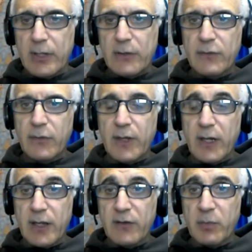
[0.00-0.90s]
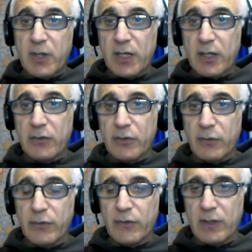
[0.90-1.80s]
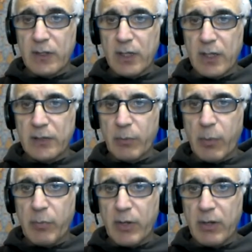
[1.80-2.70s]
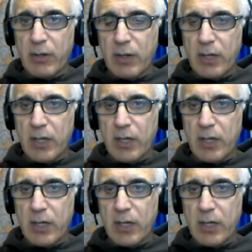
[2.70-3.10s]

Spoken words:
so that Hezbollah could use it to prepare